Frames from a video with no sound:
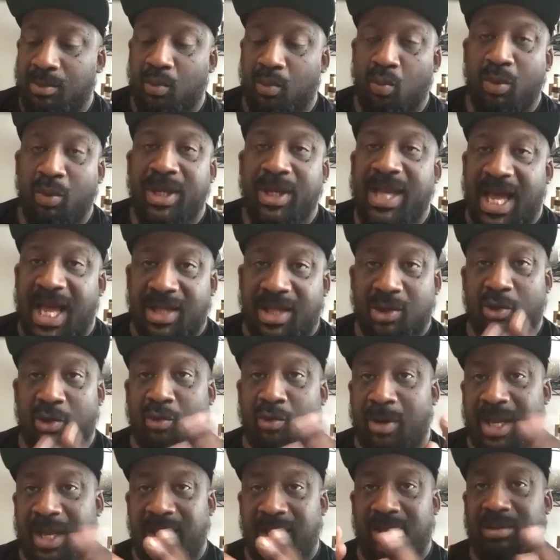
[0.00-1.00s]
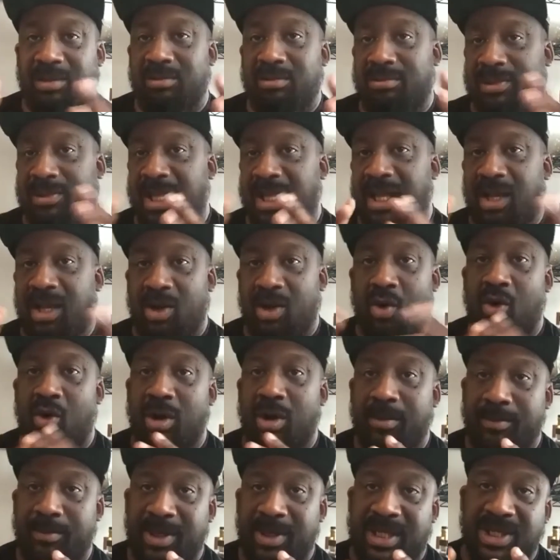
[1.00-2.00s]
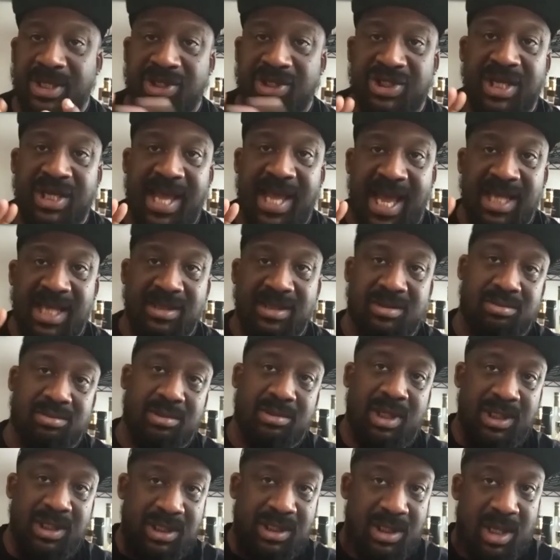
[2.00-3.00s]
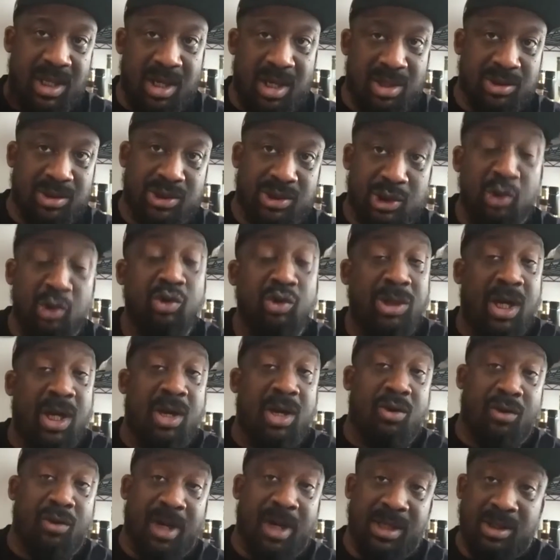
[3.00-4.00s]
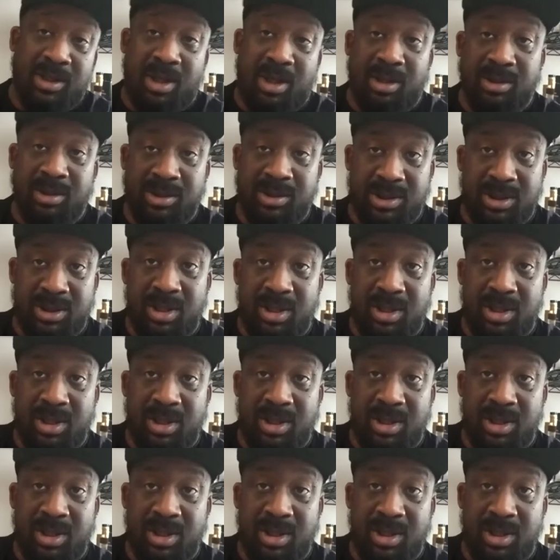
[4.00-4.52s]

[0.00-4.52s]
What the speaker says: We got a great thing going because she has two young granddaughters.